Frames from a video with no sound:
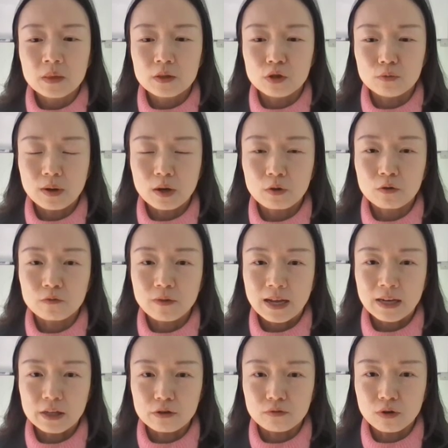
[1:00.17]
numerical
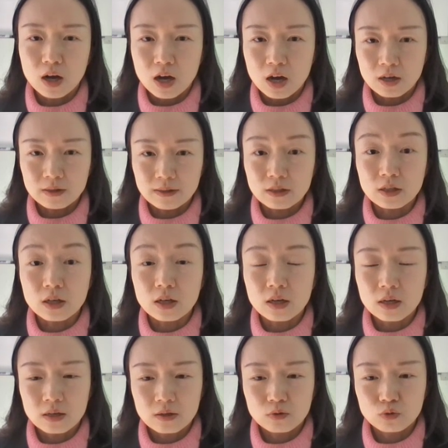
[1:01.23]
value on the
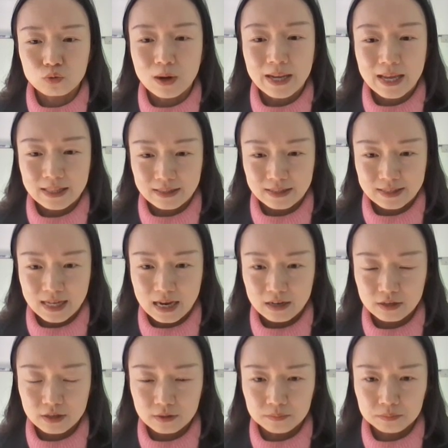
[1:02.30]
right-hand
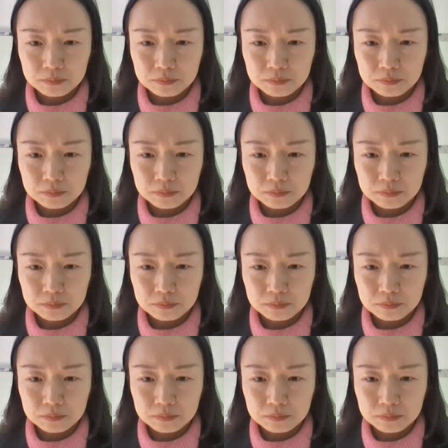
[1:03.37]
side.